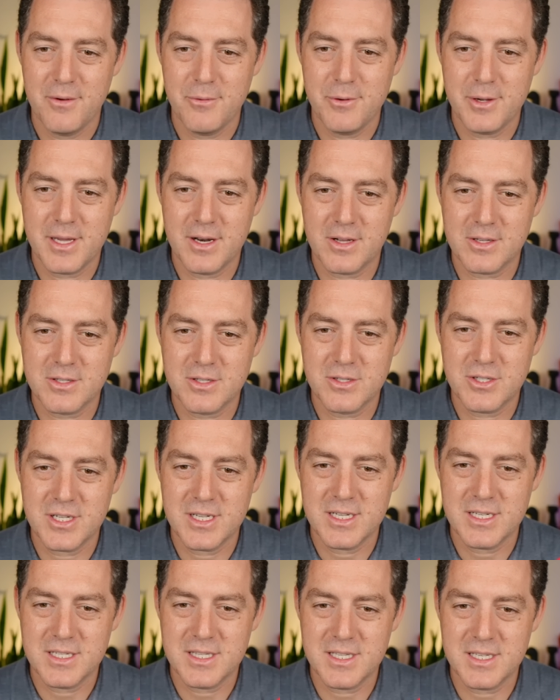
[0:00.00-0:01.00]
We can also
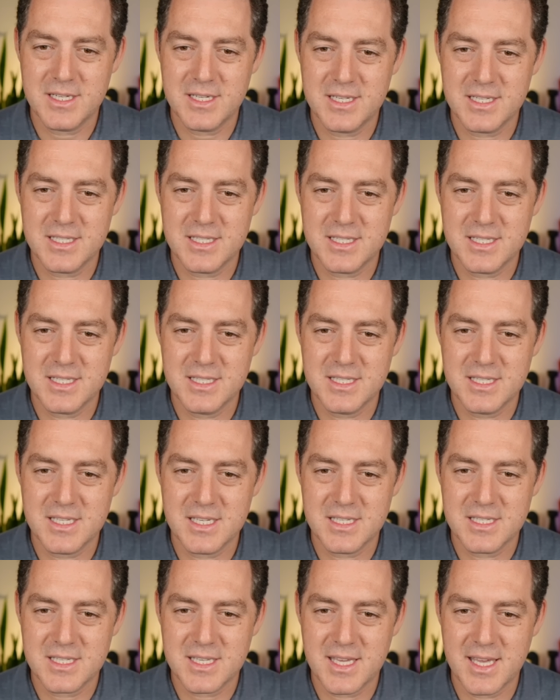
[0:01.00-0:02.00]
change the distance
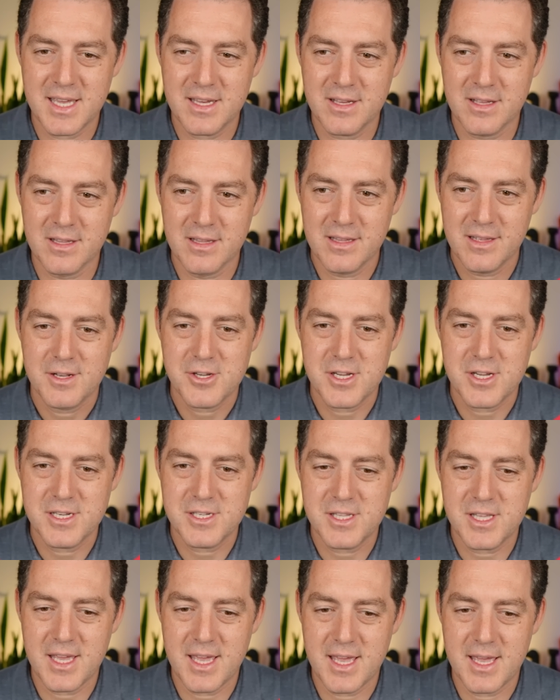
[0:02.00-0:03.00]
scale, change
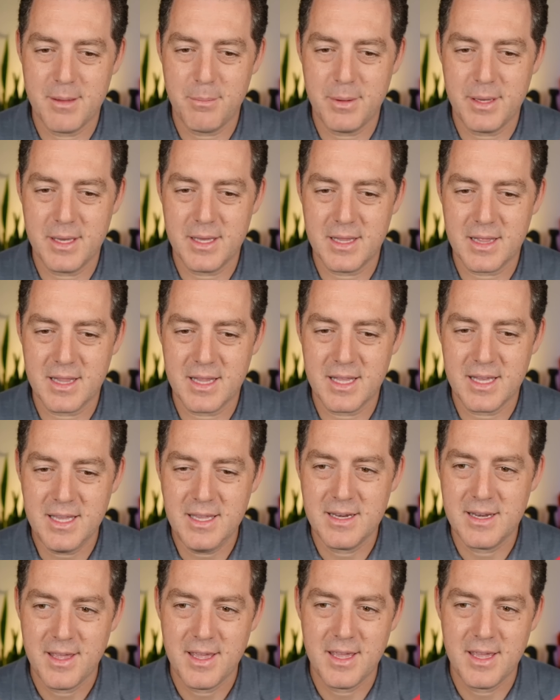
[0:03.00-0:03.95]
the ambient light,